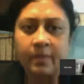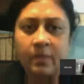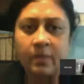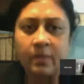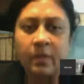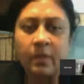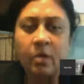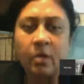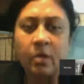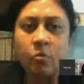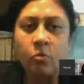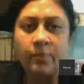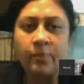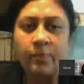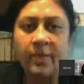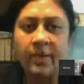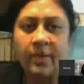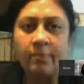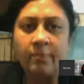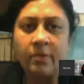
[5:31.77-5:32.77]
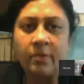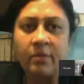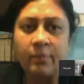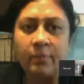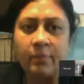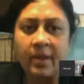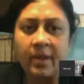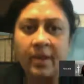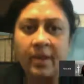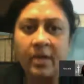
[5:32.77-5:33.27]
Now, preemptive
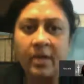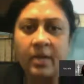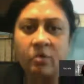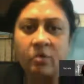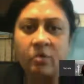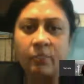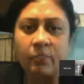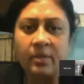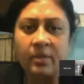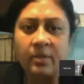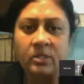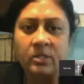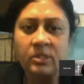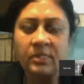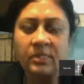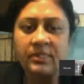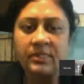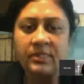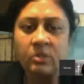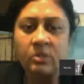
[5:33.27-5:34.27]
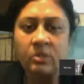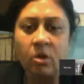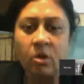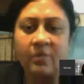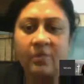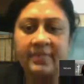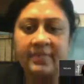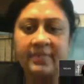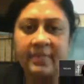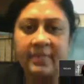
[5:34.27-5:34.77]
right of purchase is
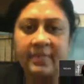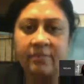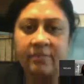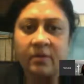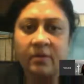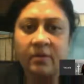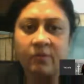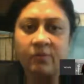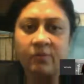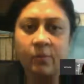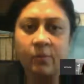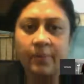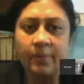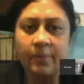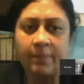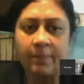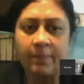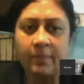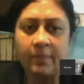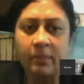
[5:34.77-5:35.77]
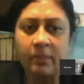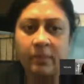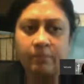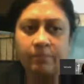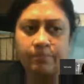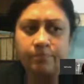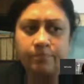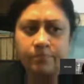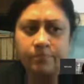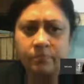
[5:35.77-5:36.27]
always given for people
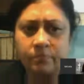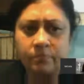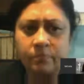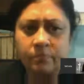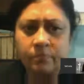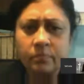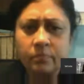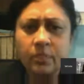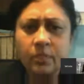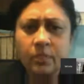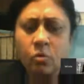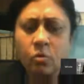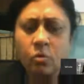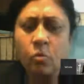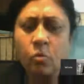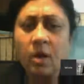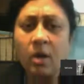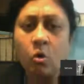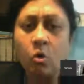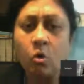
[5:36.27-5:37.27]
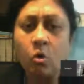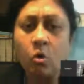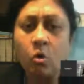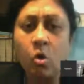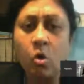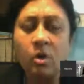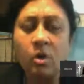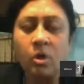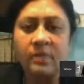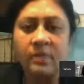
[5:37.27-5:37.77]
who are
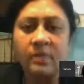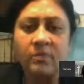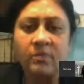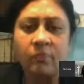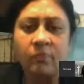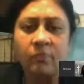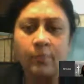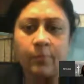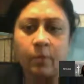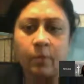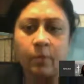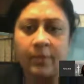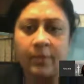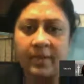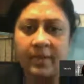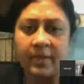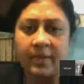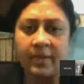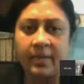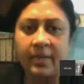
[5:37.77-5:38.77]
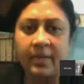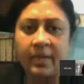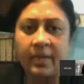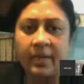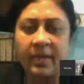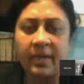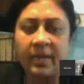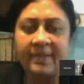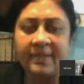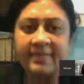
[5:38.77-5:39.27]
co-owners of a property.
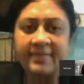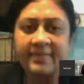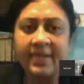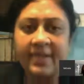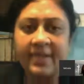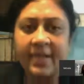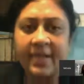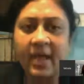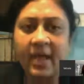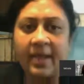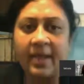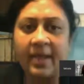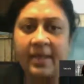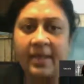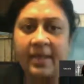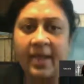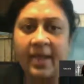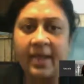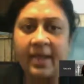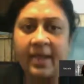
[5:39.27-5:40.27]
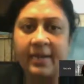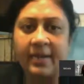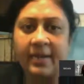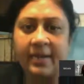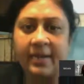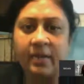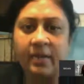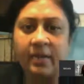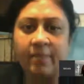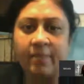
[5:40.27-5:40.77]
Let's say I and
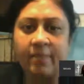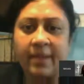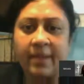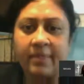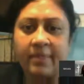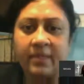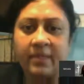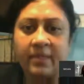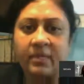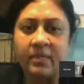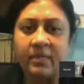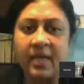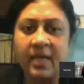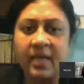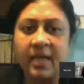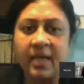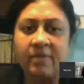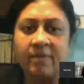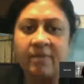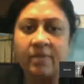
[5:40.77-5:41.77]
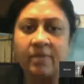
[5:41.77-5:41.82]
my brother have